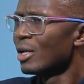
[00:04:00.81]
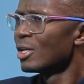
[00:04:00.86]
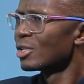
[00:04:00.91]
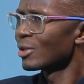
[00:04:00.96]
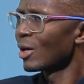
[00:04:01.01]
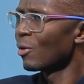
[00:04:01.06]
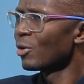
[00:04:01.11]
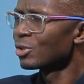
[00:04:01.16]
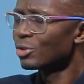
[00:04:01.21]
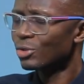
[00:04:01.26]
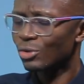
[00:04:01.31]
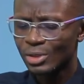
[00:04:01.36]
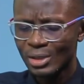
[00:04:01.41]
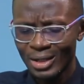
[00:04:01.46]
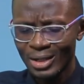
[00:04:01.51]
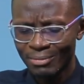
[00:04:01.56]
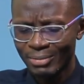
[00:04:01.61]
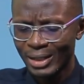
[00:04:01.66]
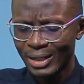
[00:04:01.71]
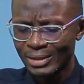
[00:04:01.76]
So I want you to
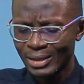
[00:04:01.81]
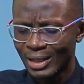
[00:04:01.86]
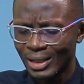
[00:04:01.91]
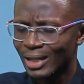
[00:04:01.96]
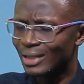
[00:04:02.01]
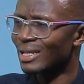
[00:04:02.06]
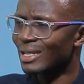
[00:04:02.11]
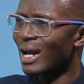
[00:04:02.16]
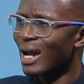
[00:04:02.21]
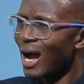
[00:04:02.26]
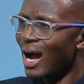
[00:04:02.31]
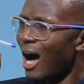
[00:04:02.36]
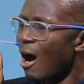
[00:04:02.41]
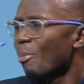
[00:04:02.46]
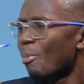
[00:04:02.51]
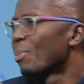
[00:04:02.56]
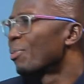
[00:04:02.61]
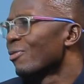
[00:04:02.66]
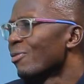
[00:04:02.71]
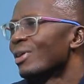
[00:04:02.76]
start by telling us how
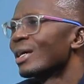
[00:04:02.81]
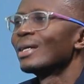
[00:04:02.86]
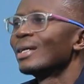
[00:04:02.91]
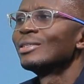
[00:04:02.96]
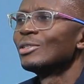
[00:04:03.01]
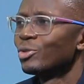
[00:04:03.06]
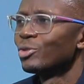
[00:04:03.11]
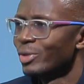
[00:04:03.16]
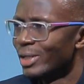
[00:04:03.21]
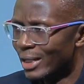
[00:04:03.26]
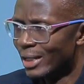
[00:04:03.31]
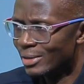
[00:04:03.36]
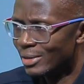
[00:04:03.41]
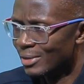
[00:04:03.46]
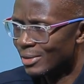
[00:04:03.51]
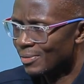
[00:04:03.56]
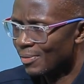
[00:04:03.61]
people even get into debt.